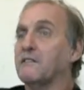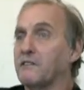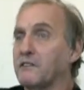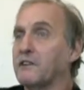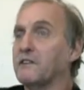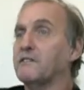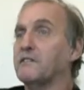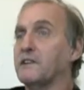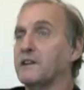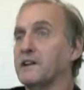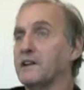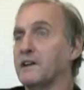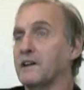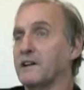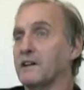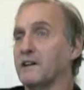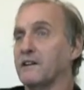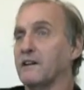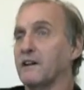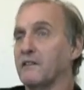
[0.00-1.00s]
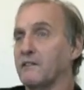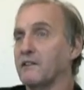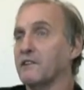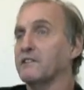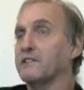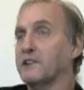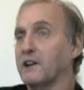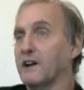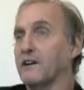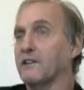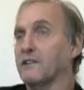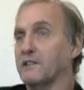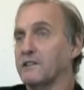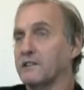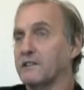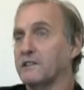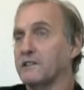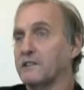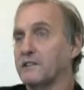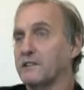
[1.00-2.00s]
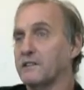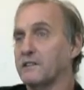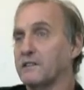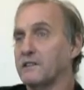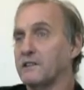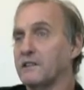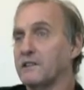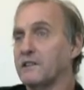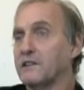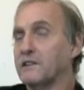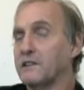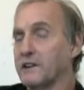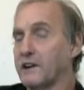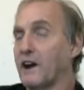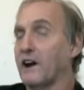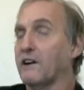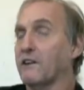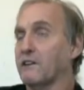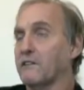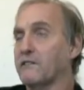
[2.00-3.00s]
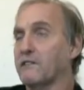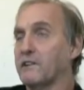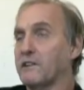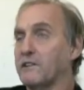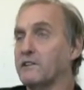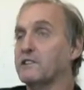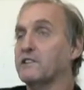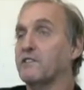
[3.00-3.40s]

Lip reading: would be a real challenge. They are looking for new